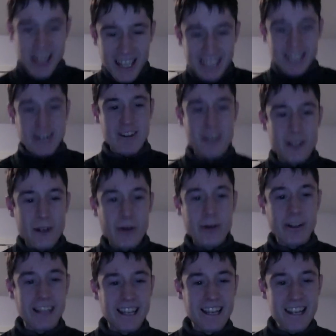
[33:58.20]
I was
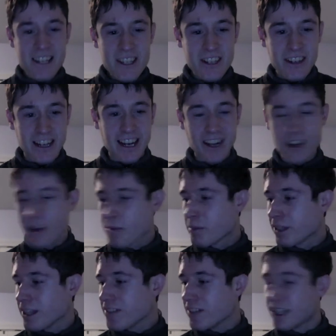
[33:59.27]
totally into it. I couldn't
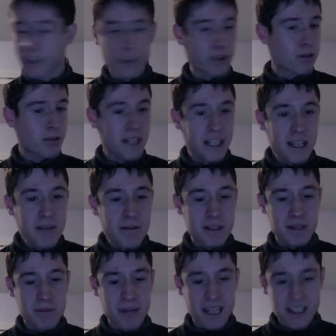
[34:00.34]
believe it. And the 3D was
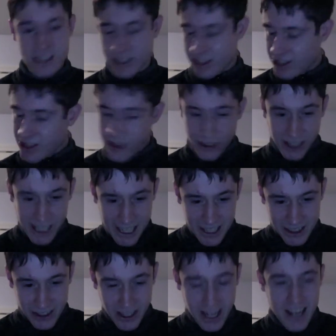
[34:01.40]
amazing too. So
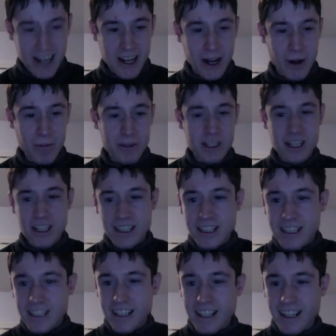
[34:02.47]
that helped.
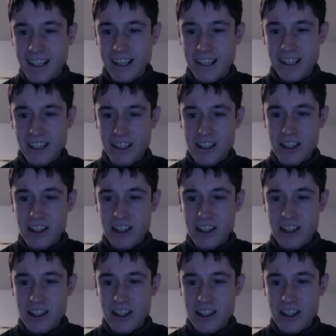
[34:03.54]
And